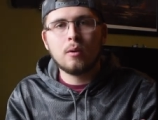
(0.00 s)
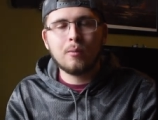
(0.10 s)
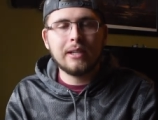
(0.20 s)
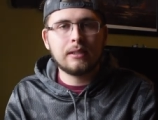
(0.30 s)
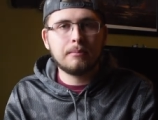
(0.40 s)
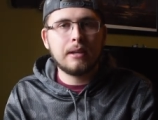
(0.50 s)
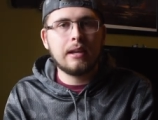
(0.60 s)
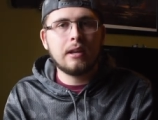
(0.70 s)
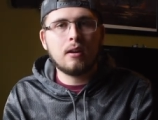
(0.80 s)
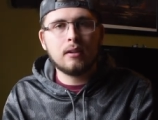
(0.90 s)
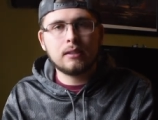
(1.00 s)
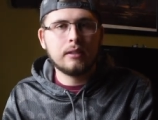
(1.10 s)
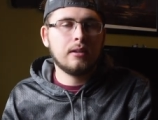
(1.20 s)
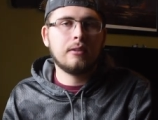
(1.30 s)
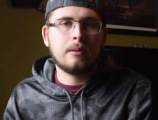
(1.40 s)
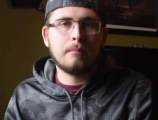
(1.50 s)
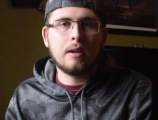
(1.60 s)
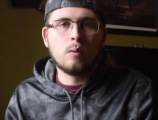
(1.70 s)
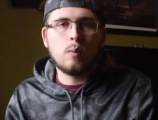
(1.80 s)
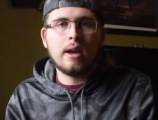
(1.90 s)
Reason being, us here in the
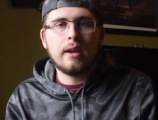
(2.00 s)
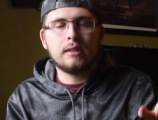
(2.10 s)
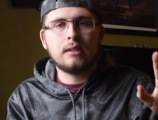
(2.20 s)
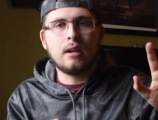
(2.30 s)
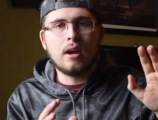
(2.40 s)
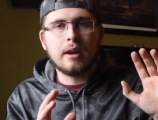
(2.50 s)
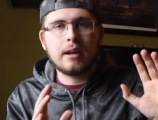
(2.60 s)
Midwest, uh,